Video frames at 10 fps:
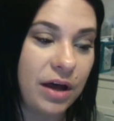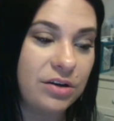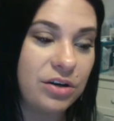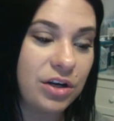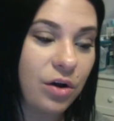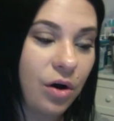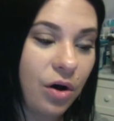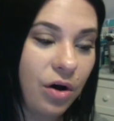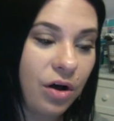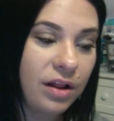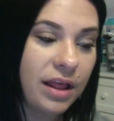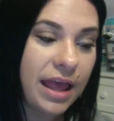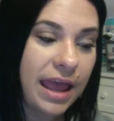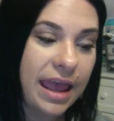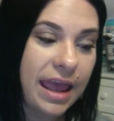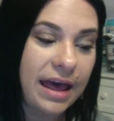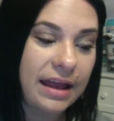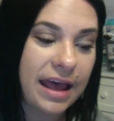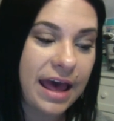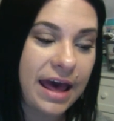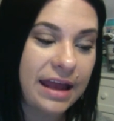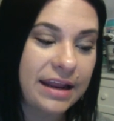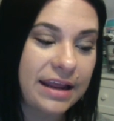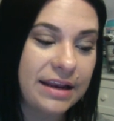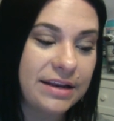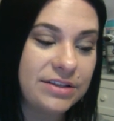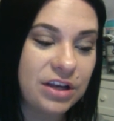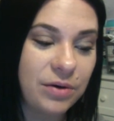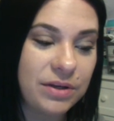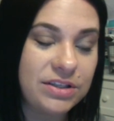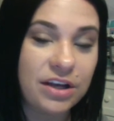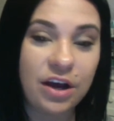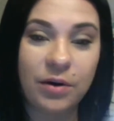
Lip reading: under Nicole, and I added so-and-so